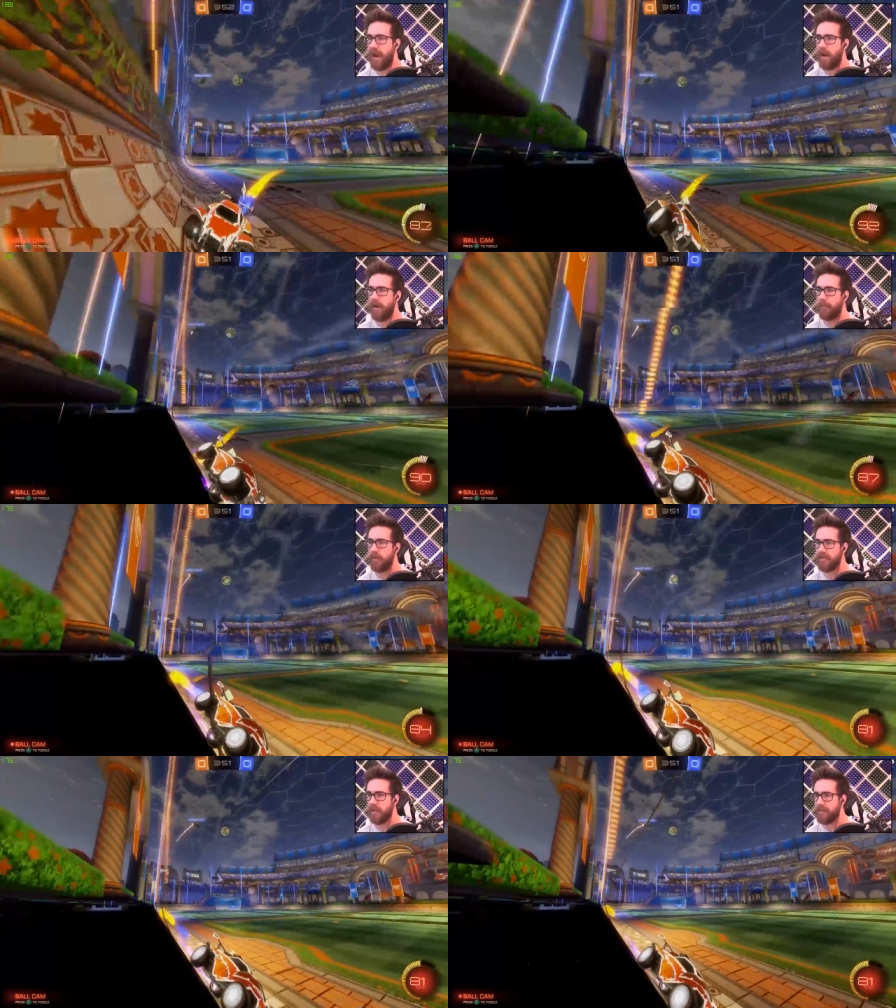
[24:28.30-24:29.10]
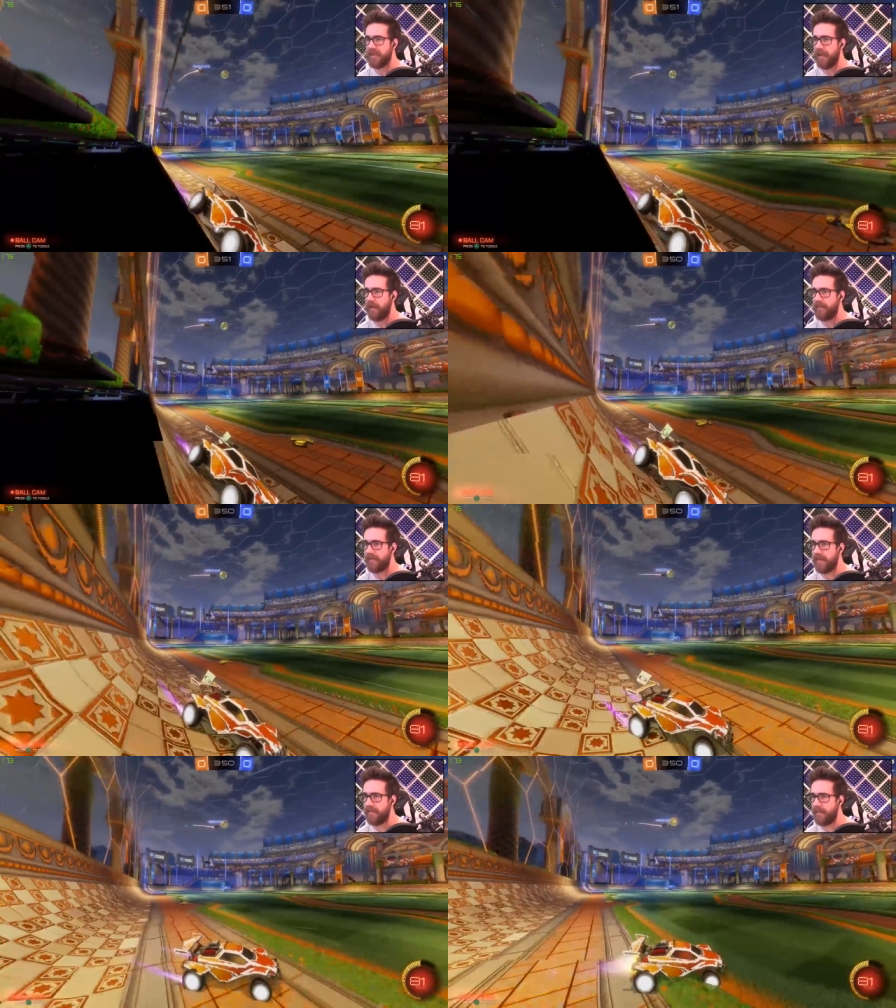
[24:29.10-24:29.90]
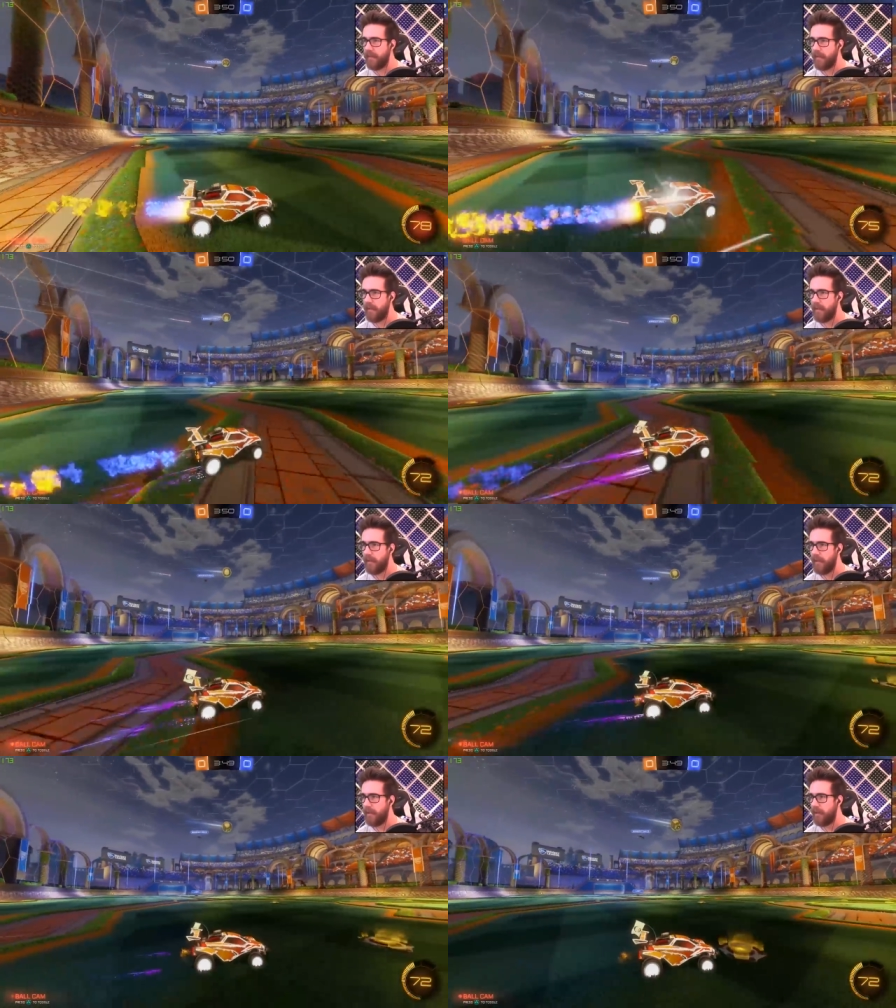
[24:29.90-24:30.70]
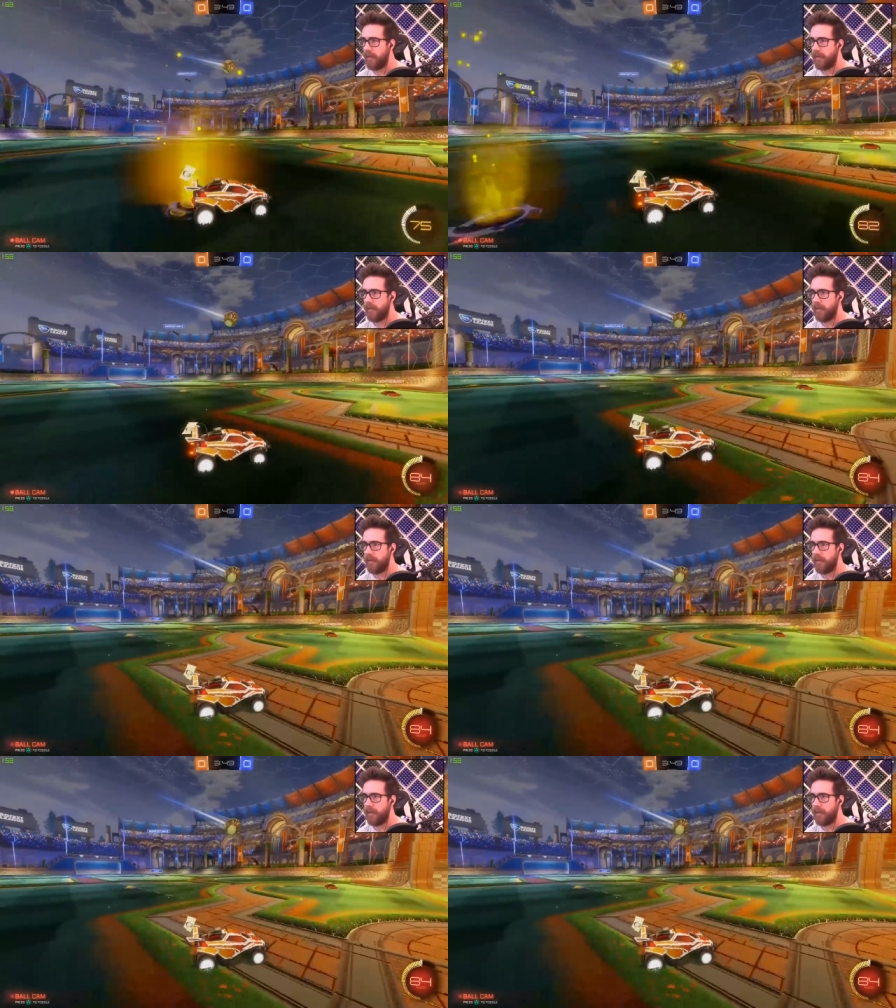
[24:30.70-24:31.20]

hard. I'm going super saiyan on these guys. Okay.